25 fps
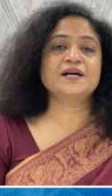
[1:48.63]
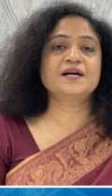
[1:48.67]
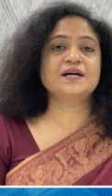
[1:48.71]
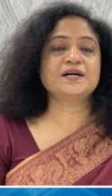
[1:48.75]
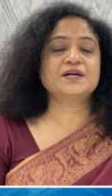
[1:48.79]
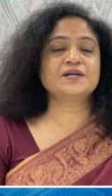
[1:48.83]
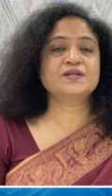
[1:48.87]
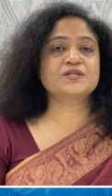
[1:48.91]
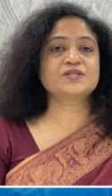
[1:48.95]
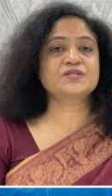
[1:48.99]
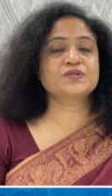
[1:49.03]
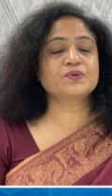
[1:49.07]

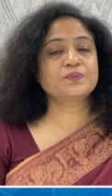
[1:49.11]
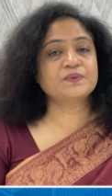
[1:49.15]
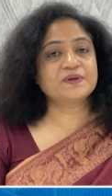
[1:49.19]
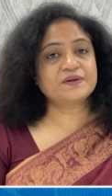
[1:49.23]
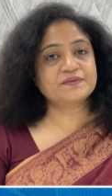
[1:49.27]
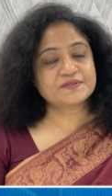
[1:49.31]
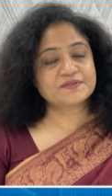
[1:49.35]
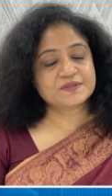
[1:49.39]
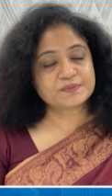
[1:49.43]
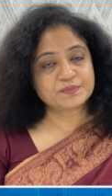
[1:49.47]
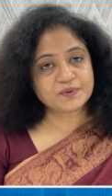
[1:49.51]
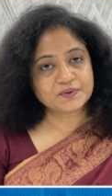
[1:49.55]
Uh, so
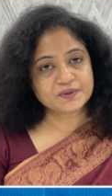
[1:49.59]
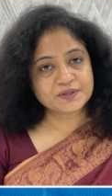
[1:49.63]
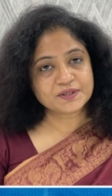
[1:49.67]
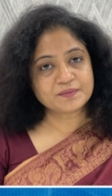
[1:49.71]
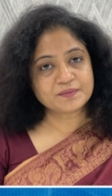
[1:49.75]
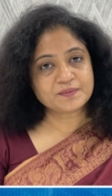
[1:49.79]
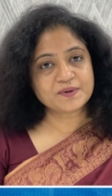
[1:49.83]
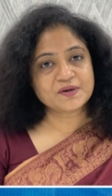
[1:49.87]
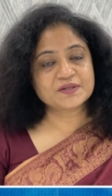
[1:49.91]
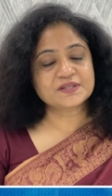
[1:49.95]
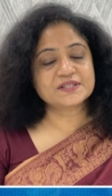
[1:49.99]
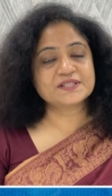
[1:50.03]
we've spoken
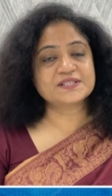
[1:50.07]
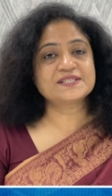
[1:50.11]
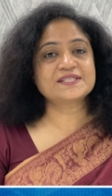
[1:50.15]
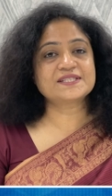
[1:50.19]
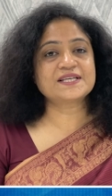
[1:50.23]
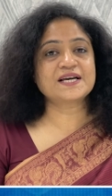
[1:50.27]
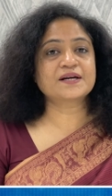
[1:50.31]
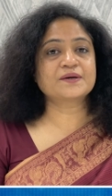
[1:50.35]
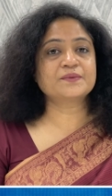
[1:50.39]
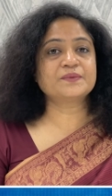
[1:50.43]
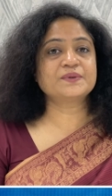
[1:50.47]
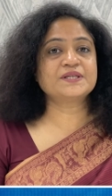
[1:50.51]
about
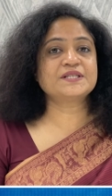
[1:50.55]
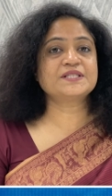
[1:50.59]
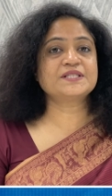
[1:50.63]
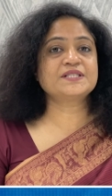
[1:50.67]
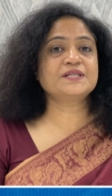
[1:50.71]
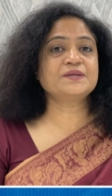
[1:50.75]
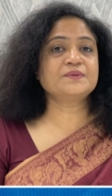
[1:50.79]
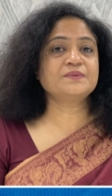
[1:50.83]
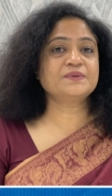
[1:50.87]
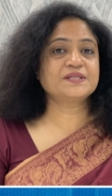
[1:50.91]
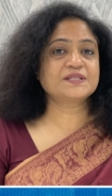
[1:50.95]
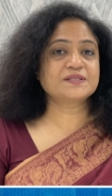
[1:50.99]

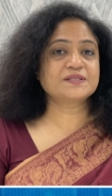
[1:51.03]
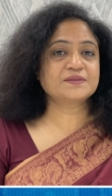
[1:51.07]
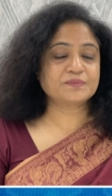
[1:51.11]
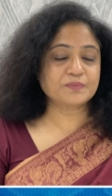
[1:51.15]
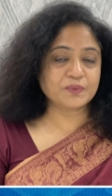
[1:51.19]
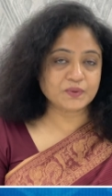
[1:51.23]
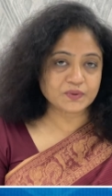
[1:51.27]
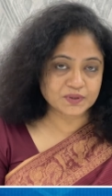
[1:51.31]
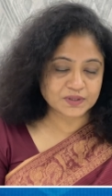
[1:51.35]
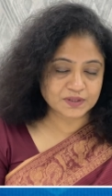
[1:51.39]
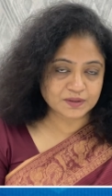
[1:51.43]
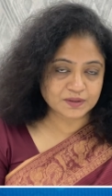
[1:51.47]
consanguinity, we've
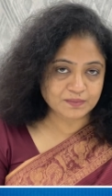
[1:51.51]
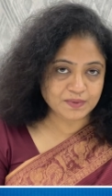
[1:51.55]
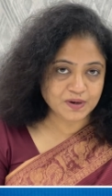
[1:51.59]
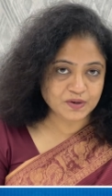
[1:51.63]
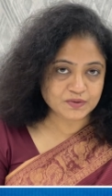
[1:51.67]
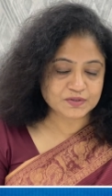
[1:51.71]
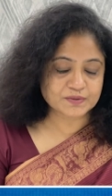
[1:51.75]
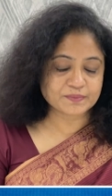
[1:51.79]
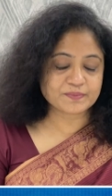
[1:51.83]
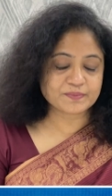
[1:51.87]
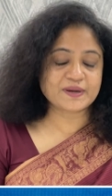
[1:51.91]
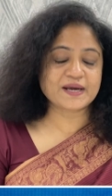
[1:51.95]
spoken
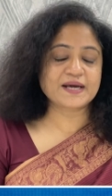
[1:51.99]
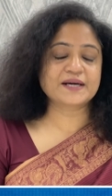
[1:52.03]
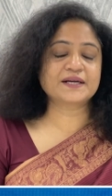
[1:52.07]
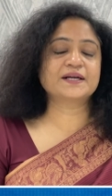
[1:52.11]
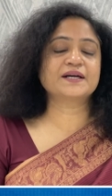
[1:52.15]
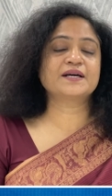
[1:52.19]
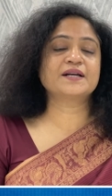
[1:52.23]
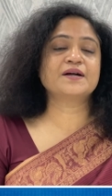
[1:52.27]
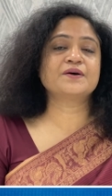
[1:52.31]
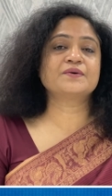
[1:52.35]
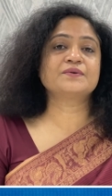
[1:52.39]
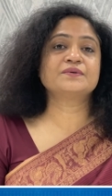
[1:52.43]
about
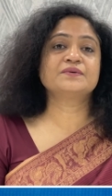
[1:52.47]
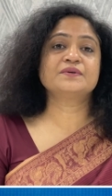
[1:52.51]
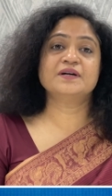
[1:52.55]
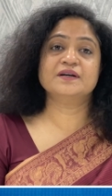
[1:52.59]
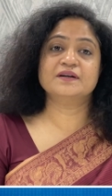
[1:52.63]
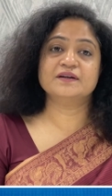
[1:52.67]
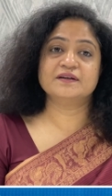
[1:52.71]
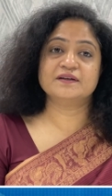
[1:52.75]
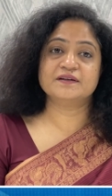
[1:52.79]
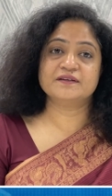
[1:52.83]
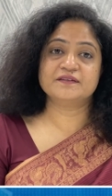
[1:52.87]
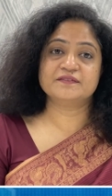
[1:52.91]
background
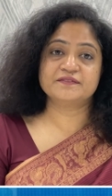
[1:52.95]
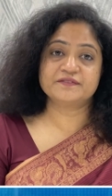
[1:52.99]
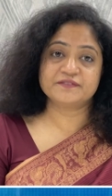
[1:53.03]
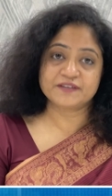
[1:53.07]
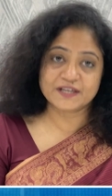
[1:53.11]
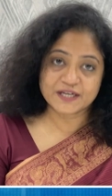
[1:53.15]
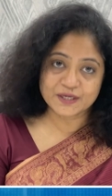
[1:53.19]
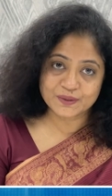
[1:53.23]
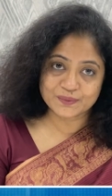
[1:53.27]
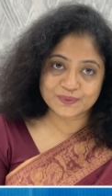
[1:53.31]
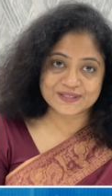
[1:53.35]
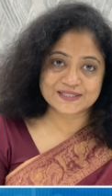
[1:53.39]
uh,
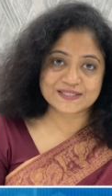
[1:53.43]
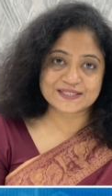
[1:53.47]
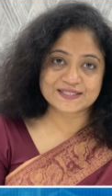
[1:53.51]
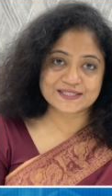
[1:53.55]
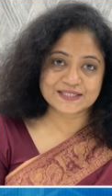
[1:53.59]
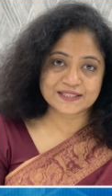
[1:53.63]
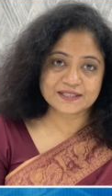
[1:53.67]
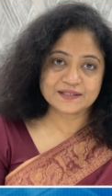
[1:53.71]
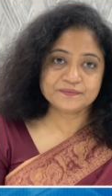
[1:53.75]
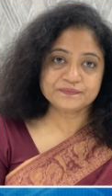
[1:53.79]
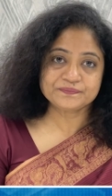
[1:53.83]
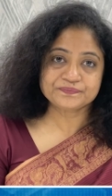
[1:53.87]

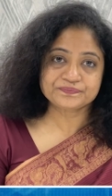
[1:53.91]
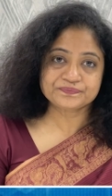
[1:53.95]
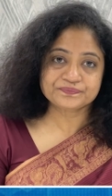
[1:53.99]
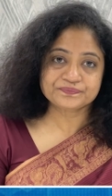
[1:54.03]
frequency